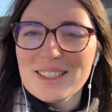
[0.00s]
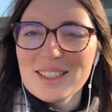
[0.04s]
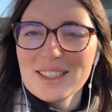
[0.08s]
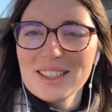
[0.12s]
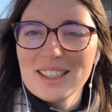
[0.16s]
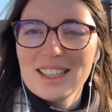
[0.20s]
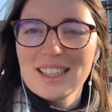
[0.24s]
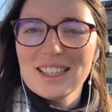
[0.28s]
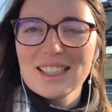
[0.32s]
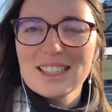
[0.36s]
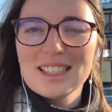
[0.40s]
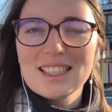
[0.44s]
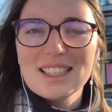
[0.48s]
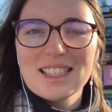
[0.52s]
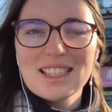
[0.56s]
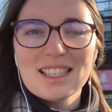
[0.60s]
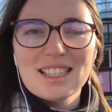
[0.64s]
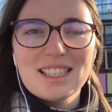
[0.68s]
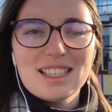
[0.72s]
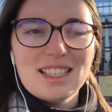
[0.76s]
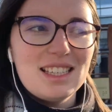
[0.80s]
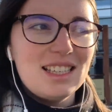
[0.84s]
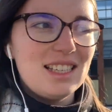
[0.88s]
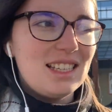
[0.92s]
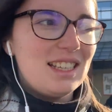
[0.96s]
you can
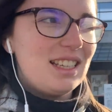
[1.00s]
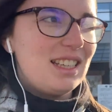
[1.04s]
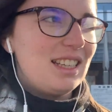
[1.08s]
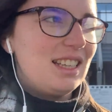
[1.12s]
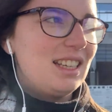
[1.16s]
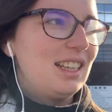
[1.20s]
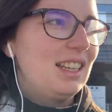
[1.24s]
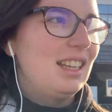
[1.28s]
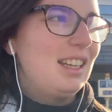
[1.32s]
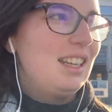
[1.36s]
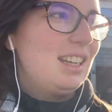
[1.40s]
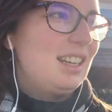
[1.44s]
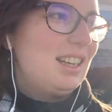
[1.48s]
see